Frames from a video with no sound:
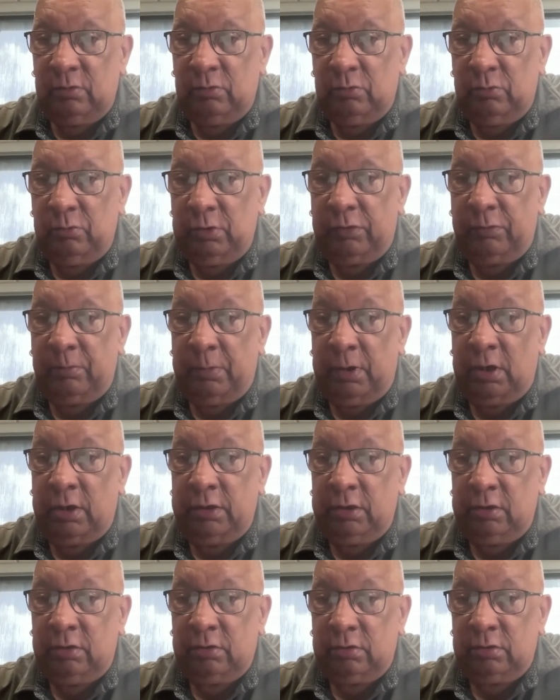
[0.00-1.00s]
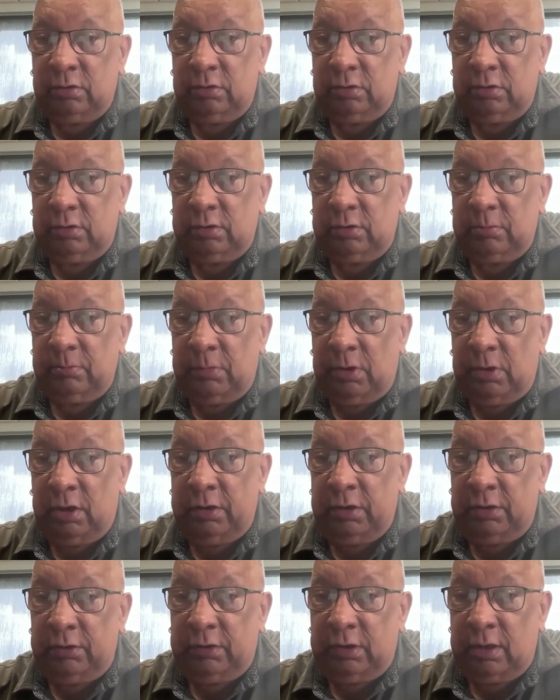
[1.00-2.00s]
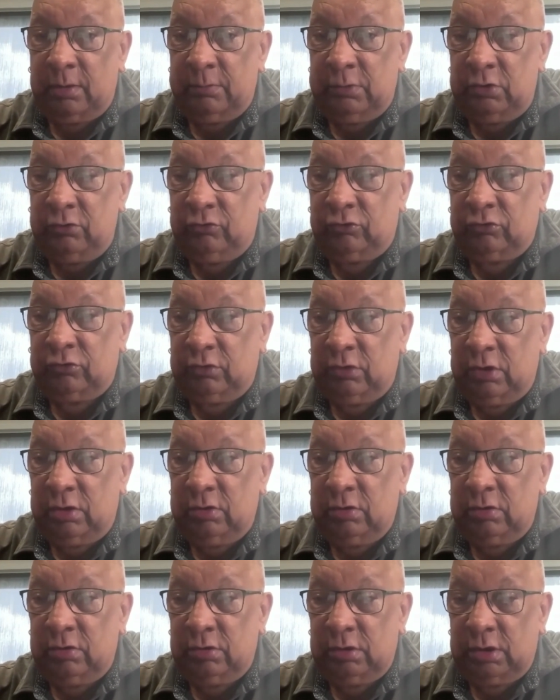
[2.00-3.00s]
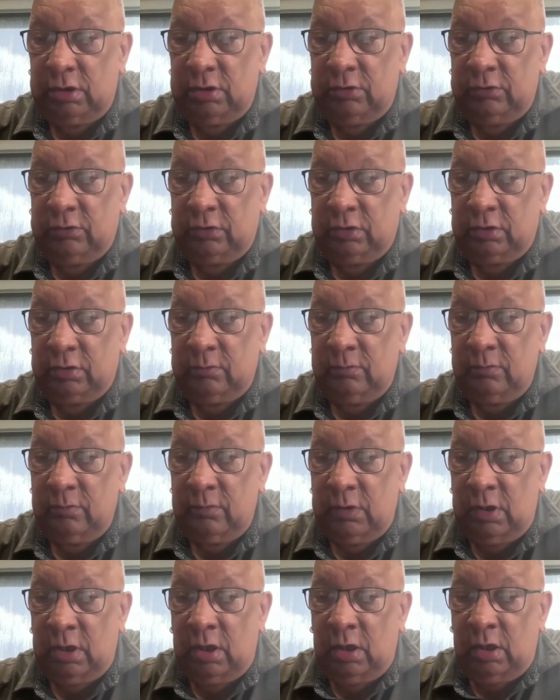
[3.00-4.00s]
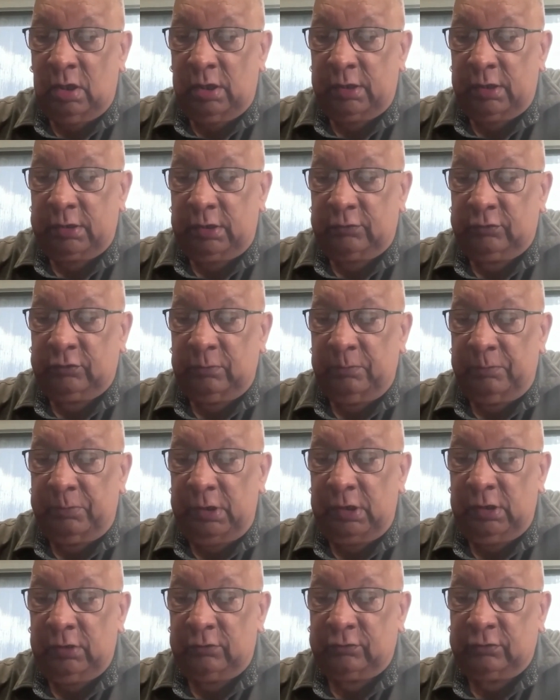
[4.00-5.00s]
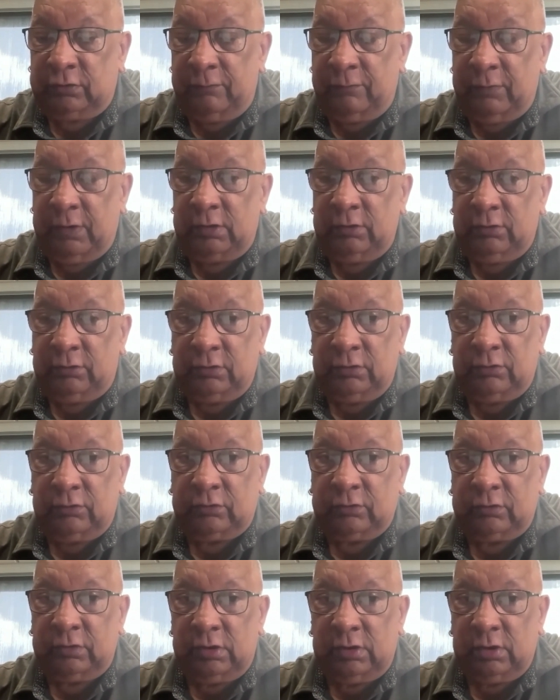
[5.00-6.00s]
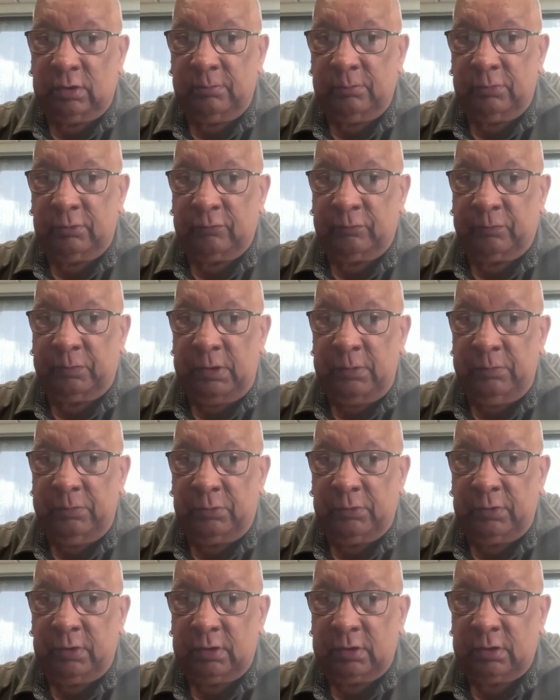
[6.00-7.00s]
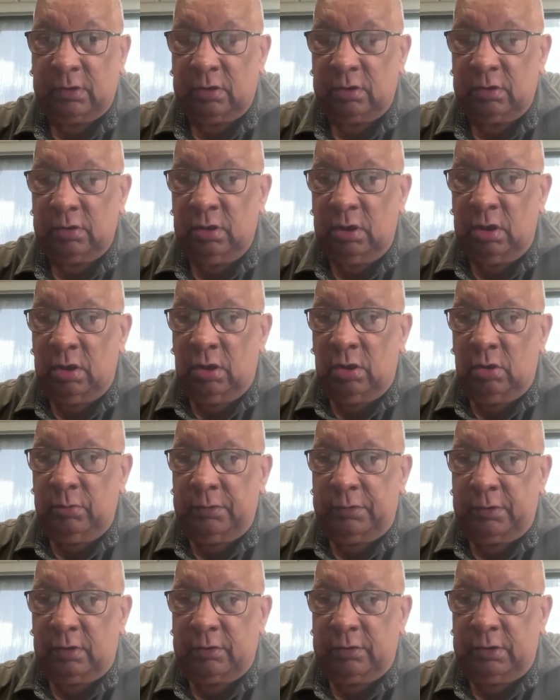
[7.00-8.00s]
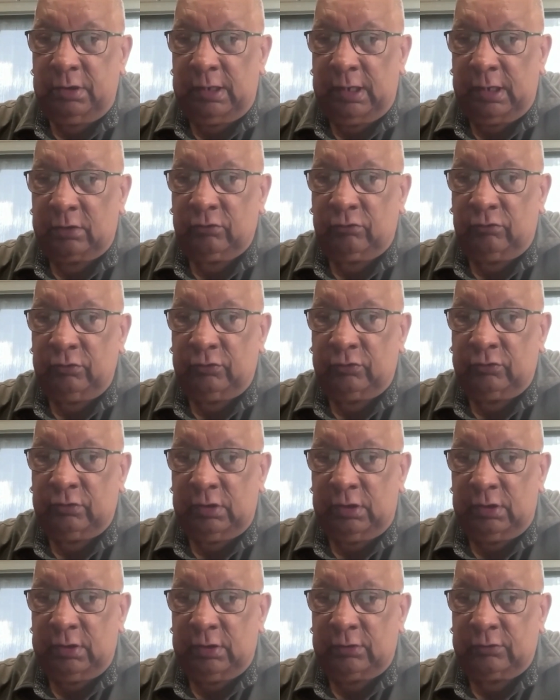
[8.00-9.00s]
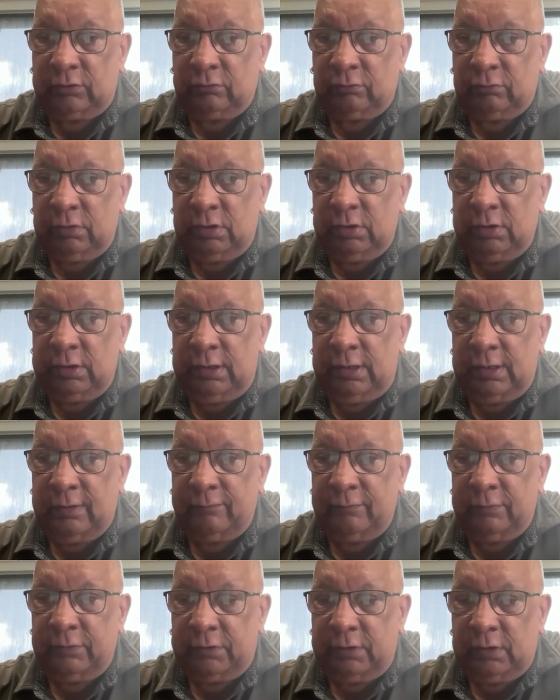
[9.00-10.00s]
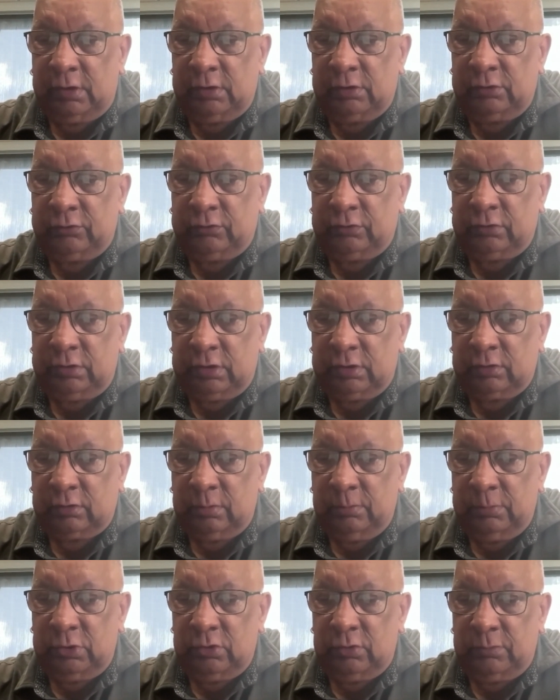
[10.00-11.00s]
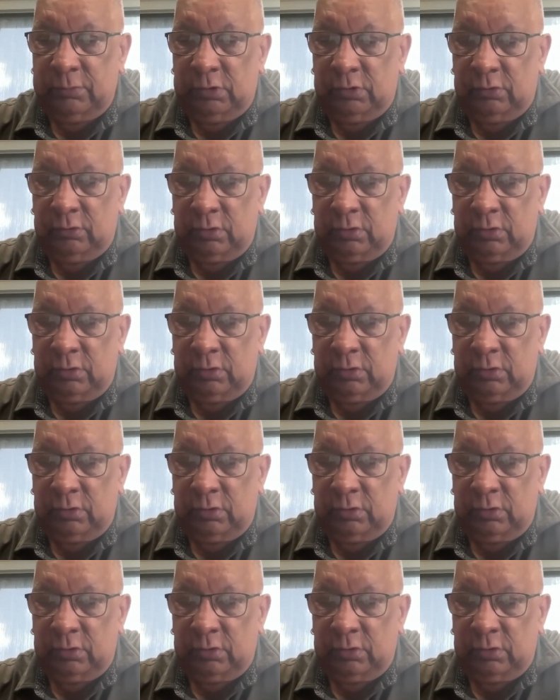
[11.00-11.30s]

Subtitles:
with minor damage, and I guess the biggest event is the number of people that are without electricity. That's around 11,000 at the moment.